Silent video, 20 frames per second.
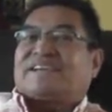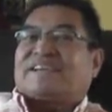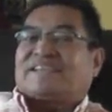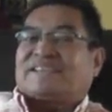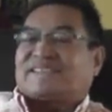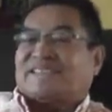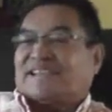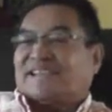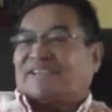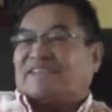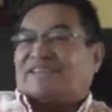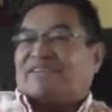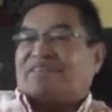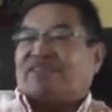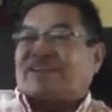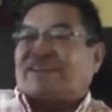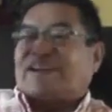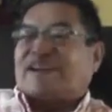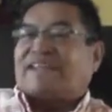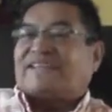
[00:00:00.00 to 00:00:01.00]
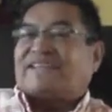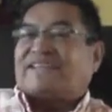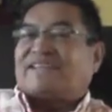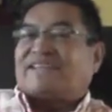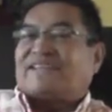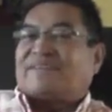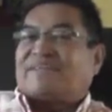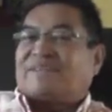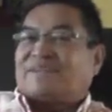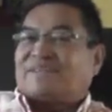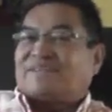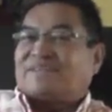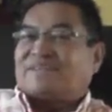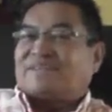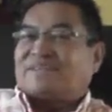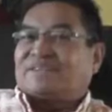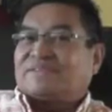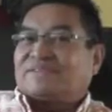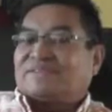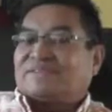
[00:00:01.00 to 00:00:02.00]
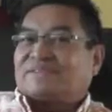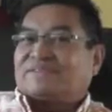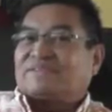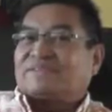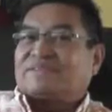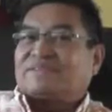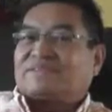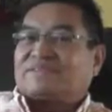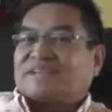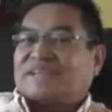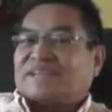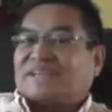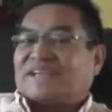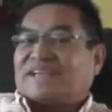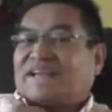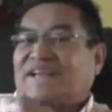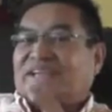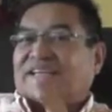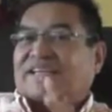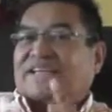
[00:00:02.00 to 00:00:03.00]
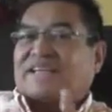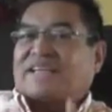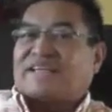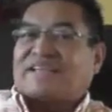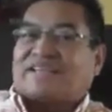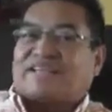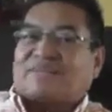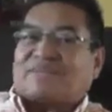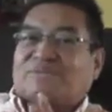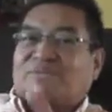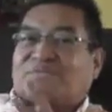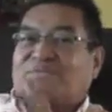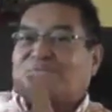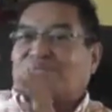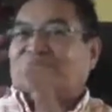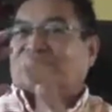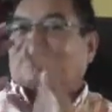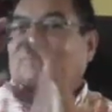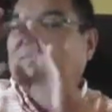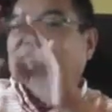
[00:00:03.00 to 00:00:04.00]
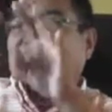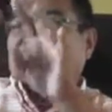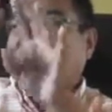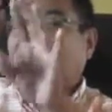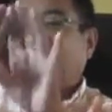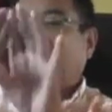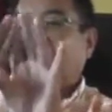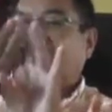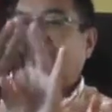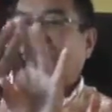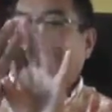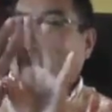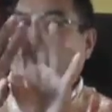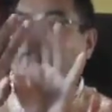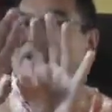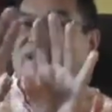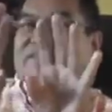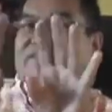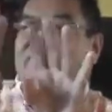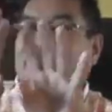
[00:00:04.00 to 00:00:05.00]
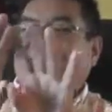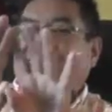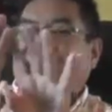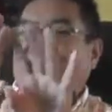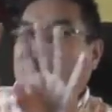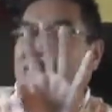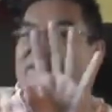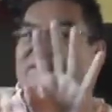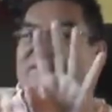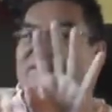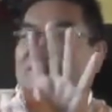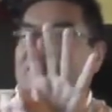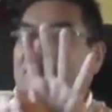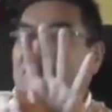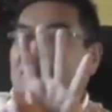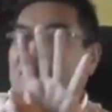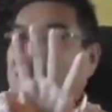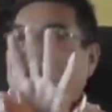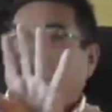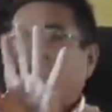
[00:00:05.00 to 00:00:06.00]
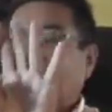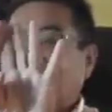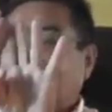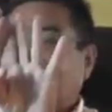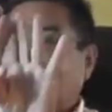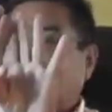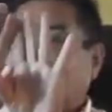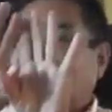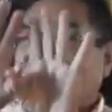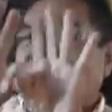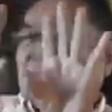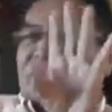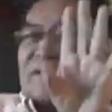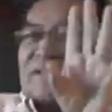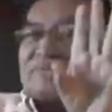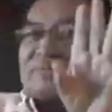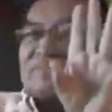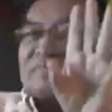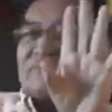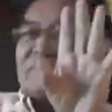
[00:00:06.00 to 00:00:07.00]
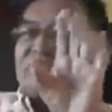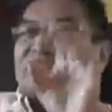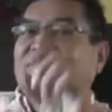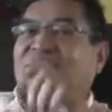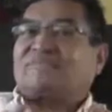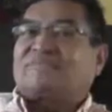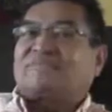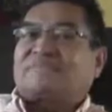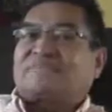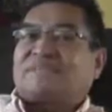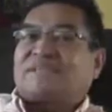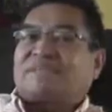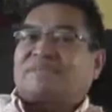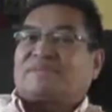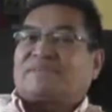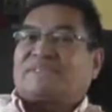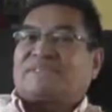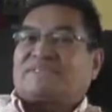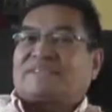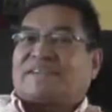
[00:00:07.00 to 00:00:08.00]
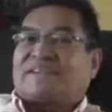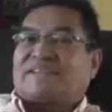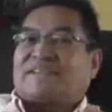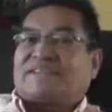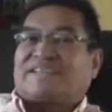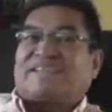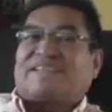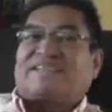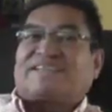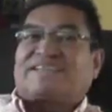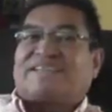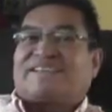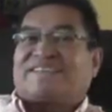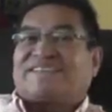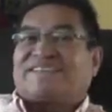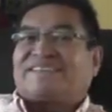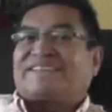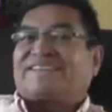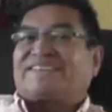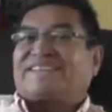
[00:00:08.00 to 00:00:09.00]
I sang all night, and then they got the dancers outside the lodge and lined them up, and we started that song.